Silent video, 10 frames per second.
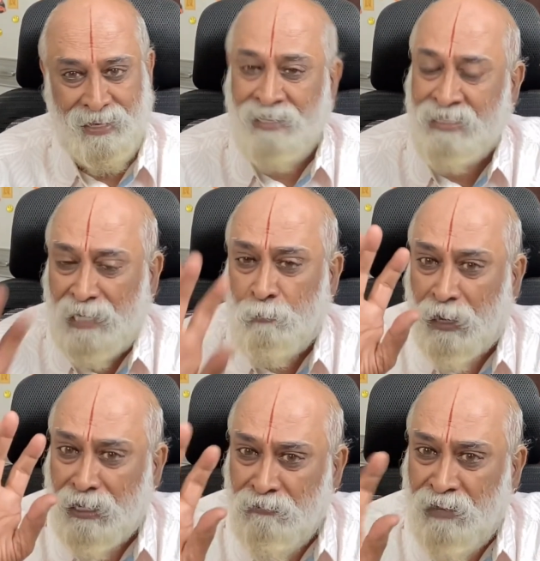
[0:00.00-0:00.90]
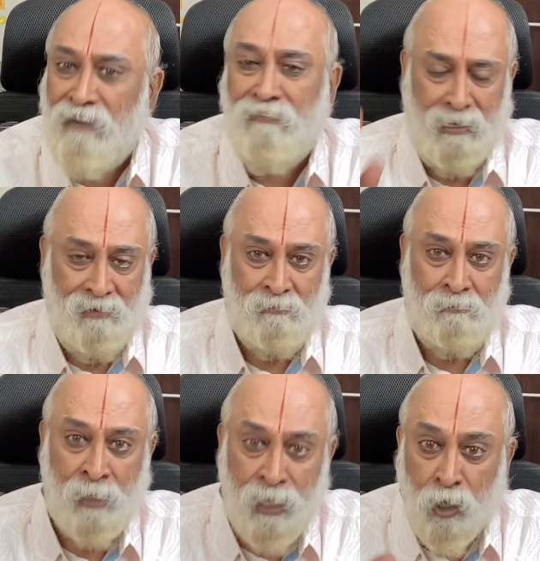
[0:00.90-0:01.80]
and that worked very well
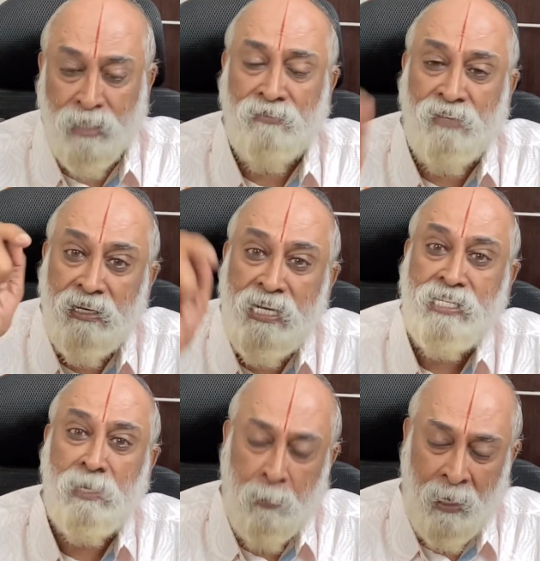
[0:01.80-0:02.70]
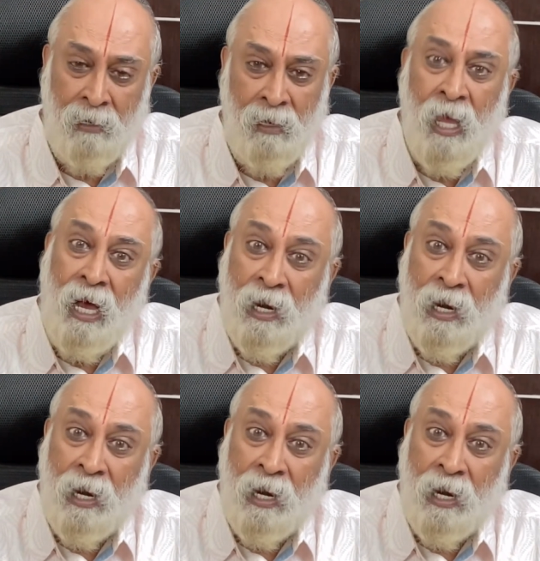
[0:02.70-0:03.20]
because of the discipline